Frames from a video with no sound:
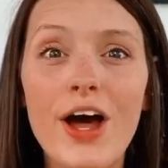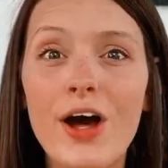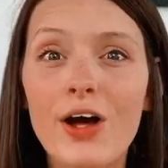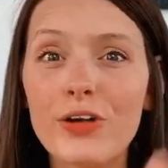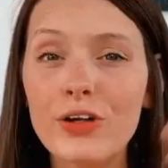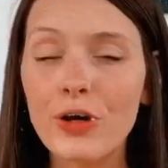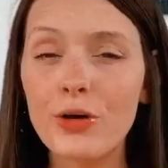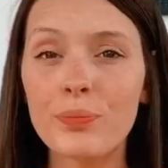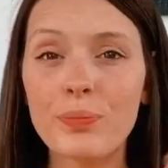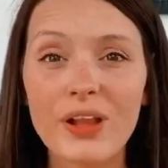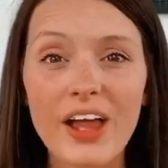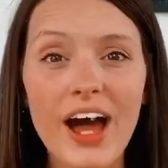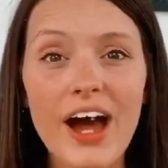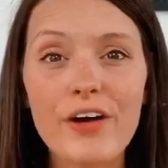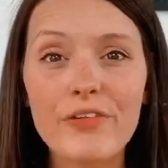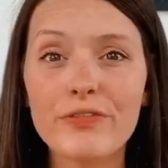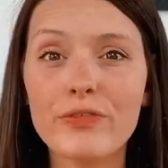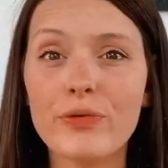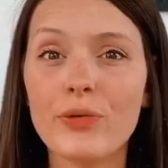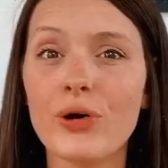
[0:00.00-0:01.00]
No
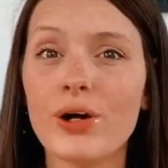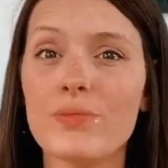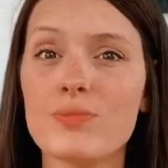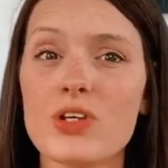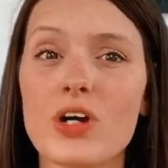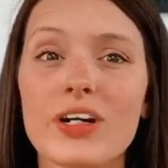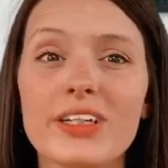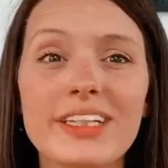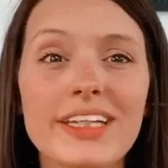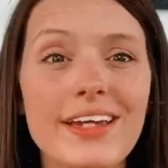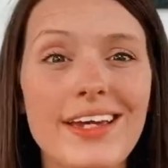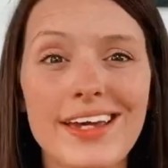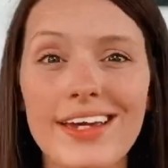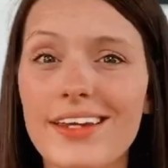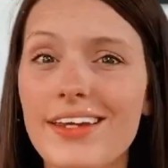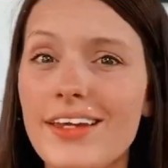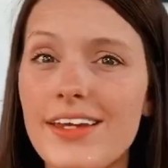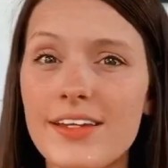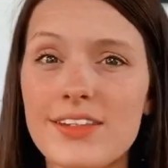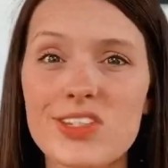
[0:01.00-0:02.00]
platforms, hardly
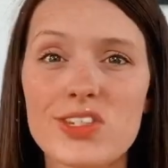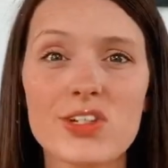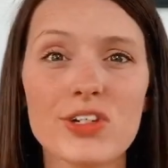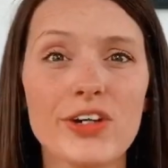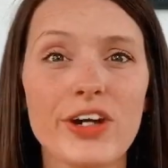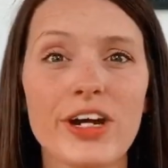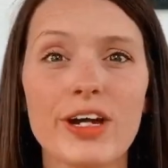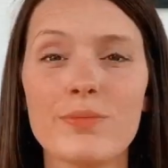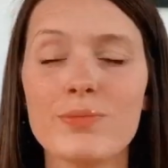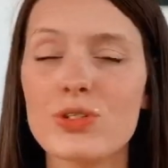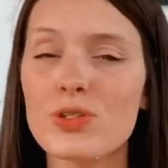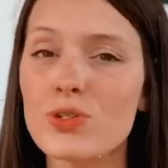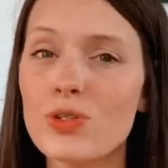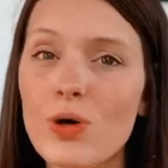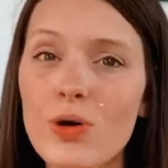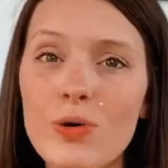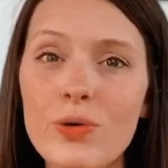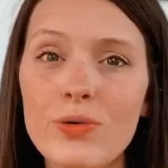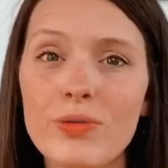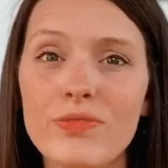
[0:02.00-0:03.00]
any Instagrams,
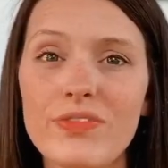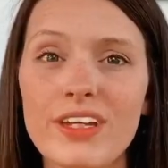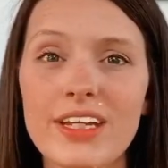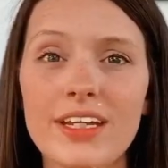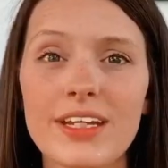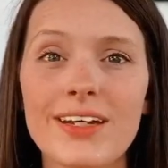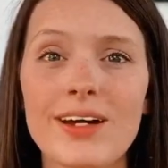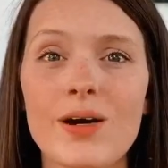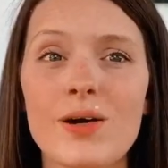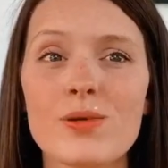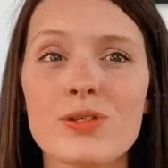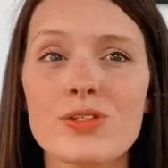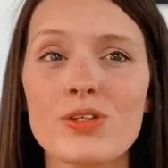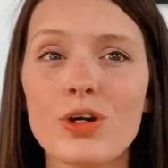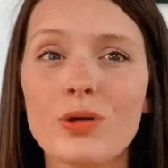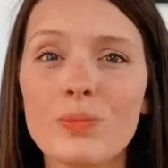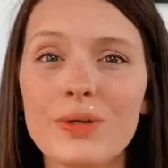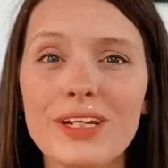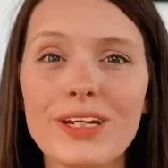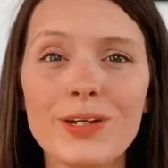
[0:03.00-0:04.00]
no videos.
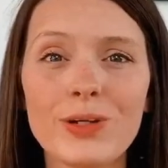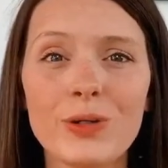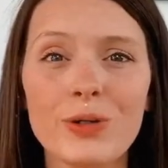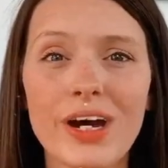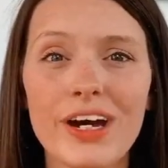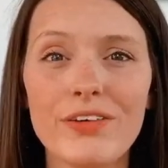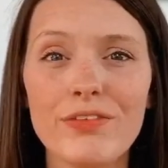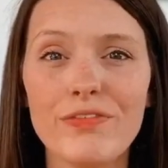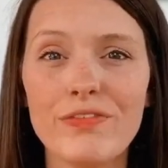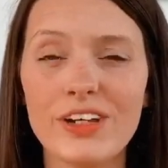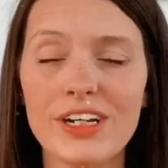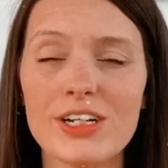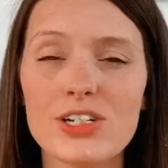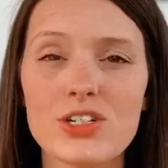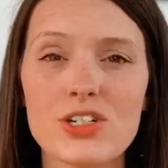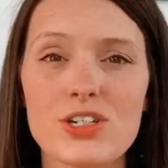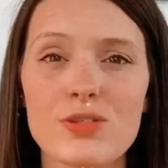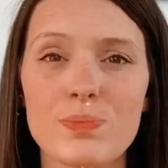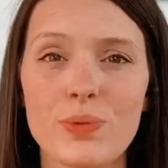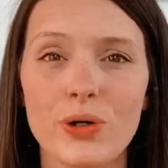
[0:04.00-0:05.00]
Nobody who had finished
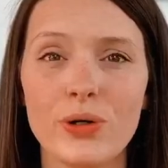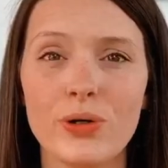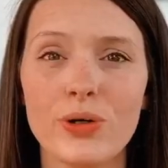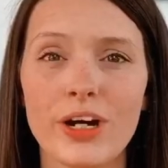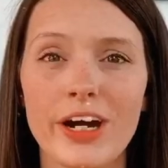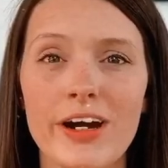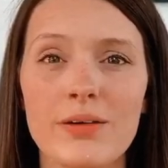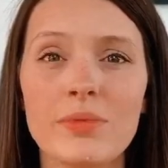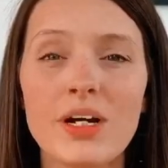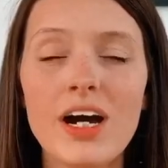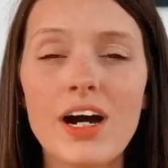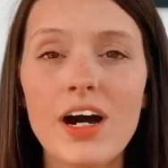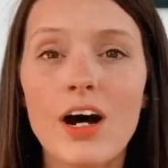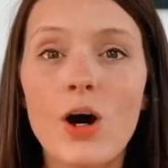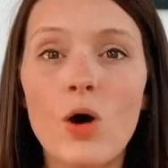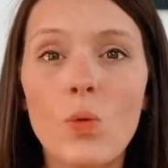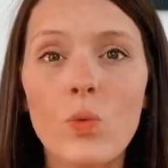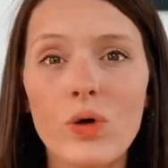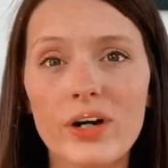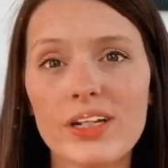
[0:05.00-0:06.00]
this program
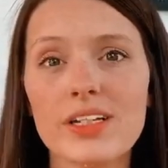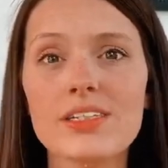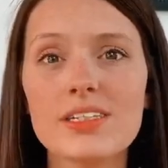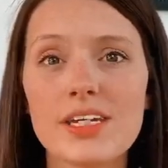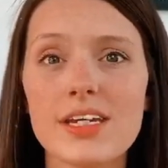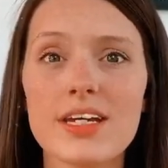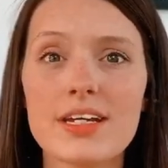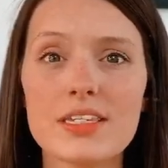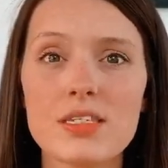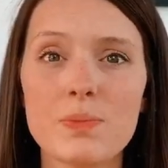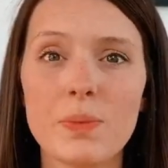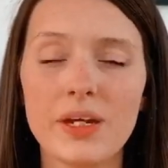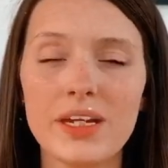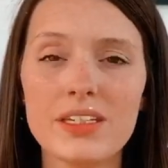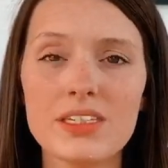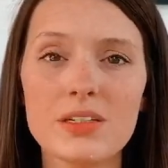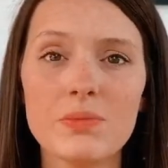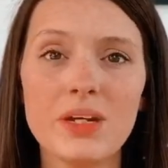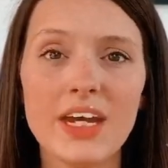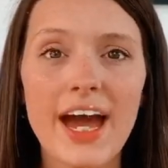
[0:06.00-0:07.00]
wanted to explain
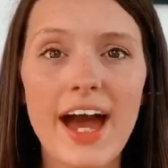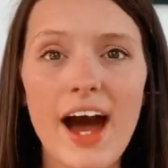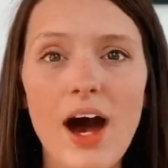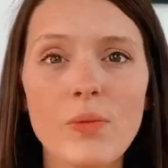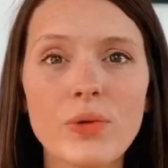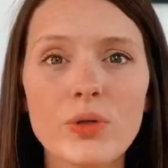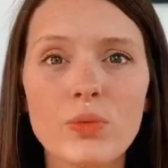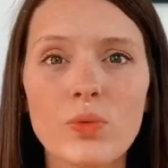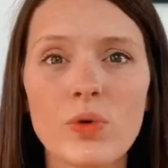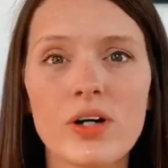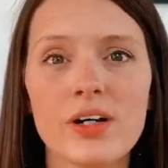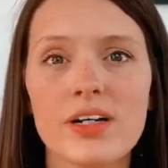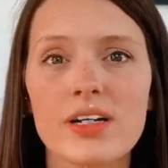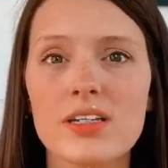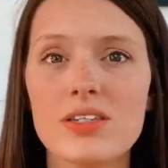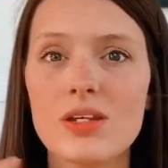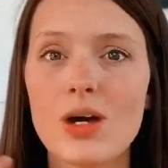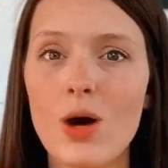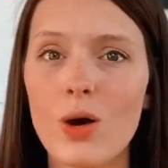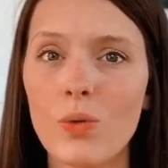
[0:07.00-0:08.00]
to me how it was,
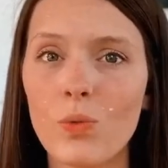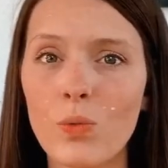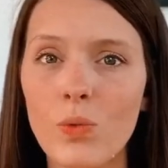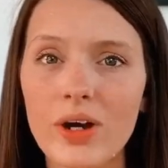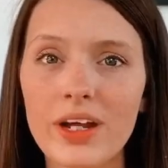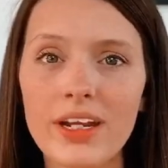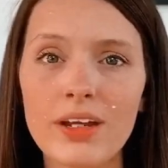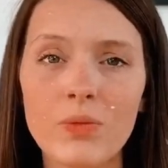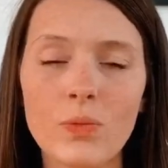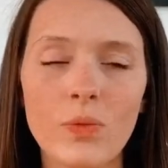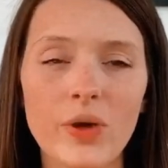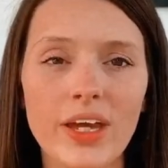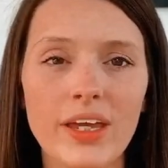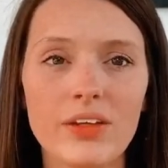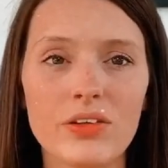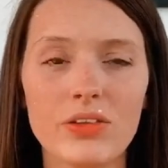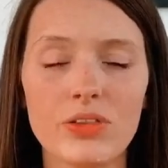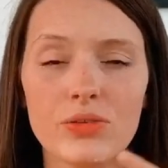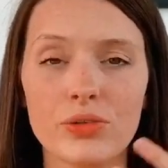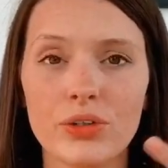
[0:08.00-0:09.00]
what it went
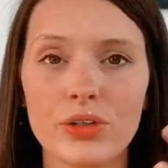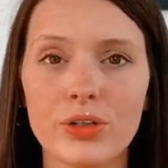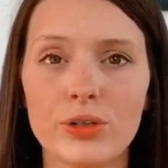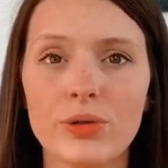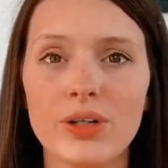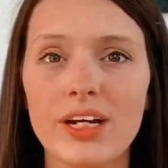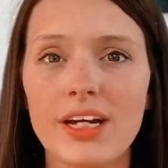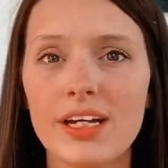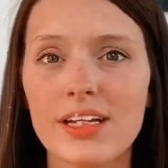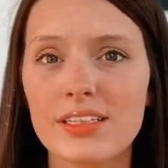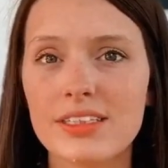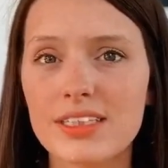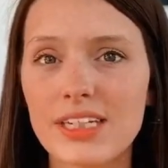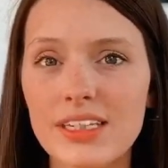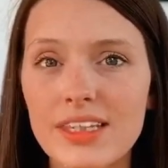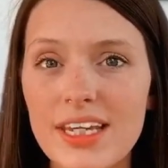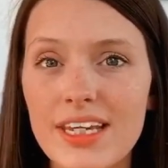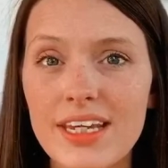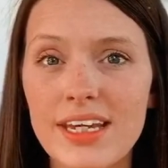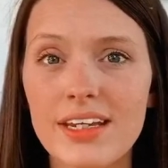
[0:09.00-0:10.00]
through. Did
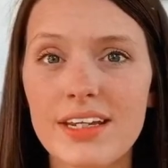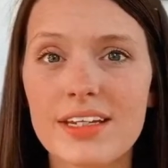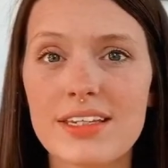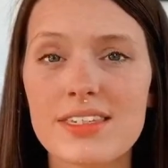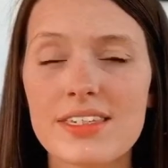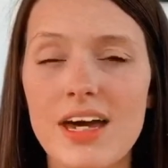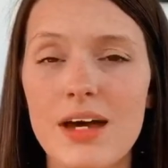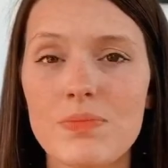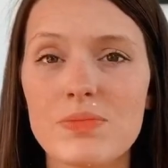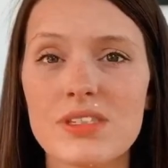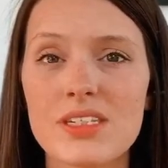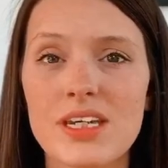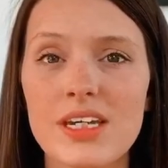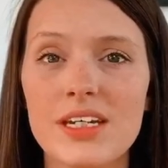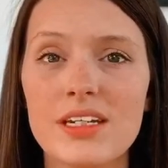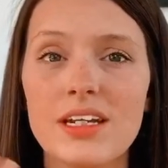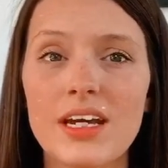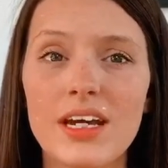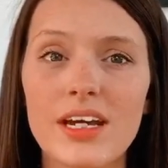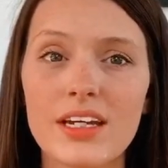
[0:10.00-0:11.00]
they get accepted?
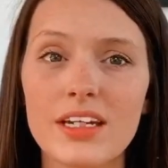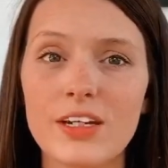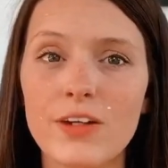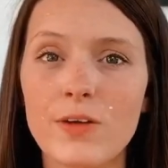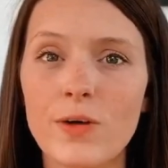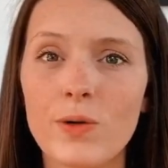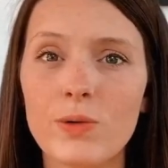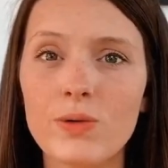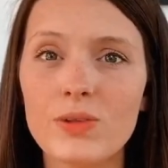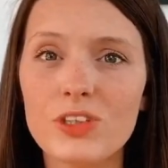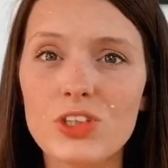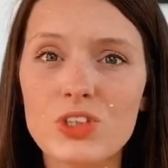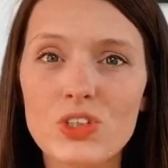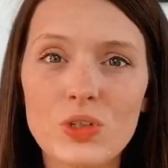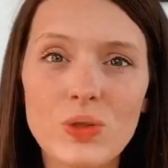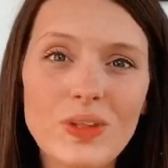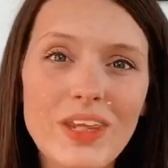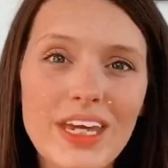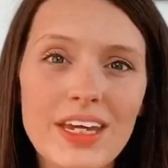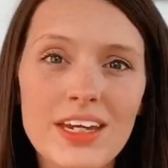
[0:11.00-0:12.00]
Do
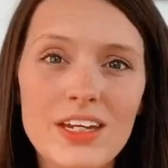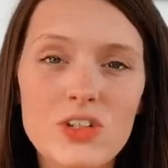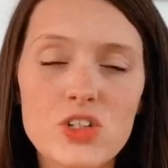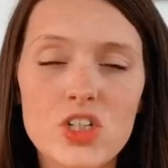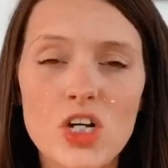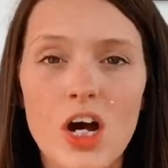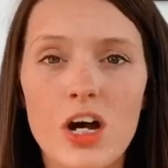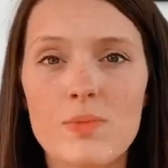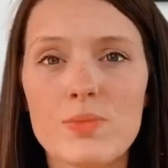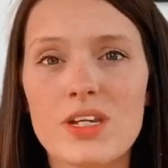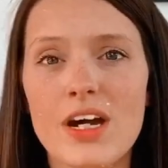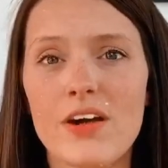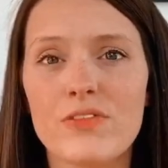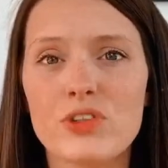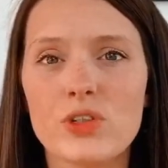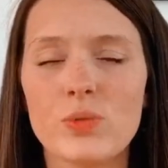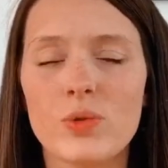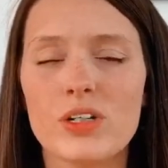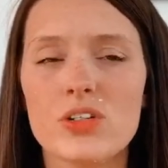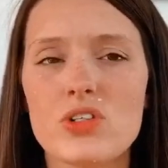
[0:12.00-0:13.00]
they get jobs
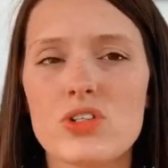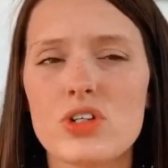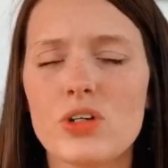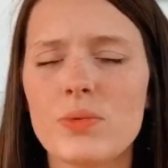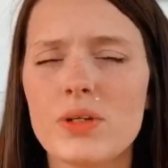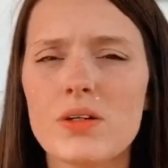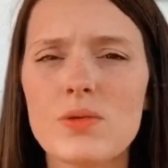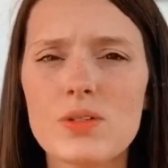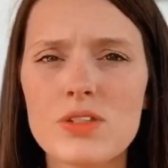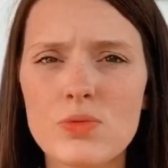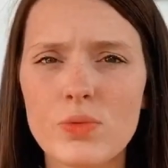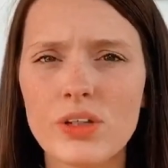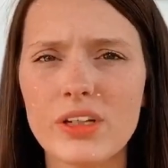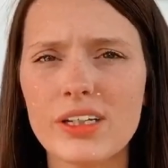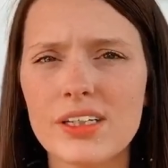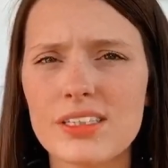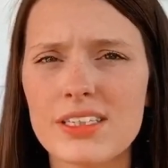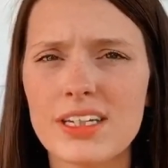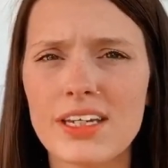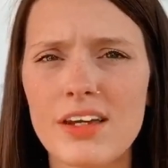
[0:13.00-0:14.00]
afterwards? Nobody was willing
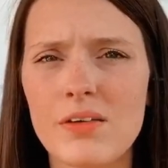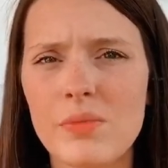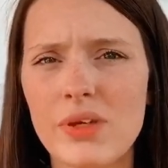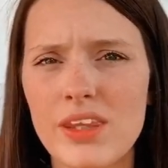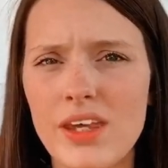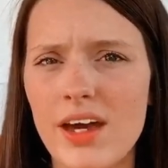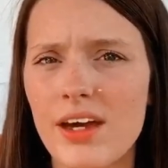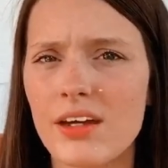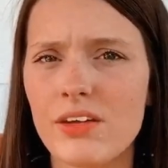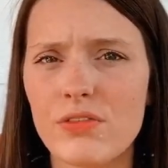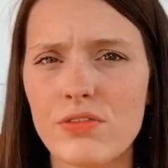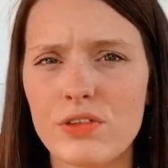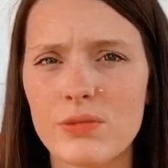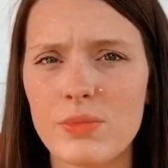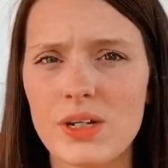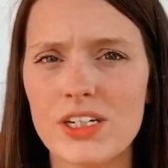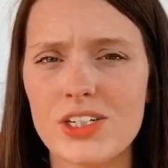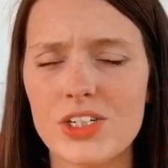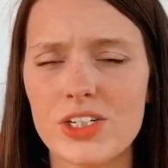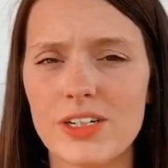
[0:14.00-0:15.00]
to give me that
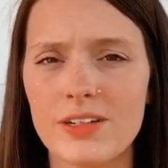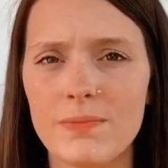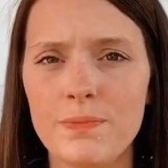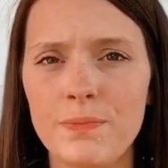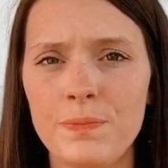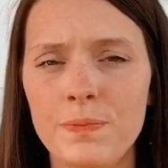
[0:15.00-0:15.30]
information.